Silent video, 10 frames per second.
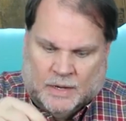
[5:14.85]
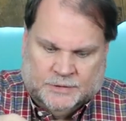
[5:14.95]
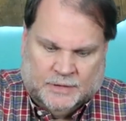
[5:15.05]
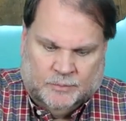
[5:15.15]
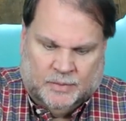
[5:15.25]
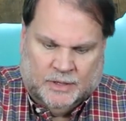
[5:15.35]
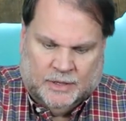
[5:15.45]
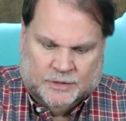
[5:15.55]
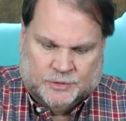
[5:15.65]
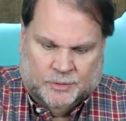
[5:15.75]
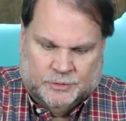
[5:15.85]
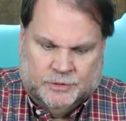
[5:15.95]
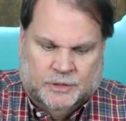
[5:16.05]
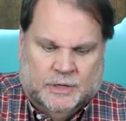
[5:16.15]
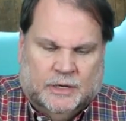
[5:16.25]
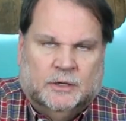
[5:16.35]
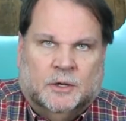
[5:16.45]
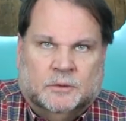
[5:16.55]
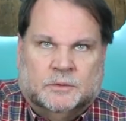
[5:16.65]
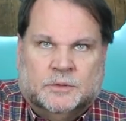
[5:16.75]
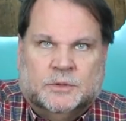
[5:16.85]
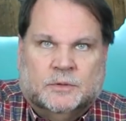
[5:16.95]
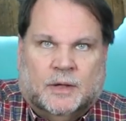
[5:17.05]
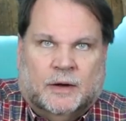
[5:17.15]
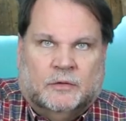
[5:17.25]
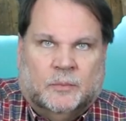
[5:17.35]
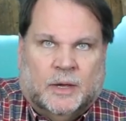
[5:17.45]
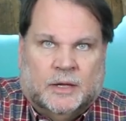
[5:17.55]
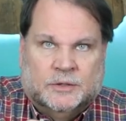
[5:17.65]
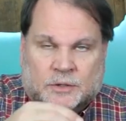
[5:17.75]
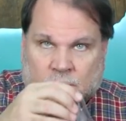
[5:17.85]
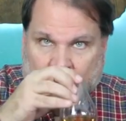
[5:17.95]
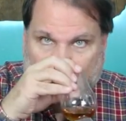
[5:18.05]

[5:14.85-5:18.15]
I'd say B has the most unique nose out of the batch.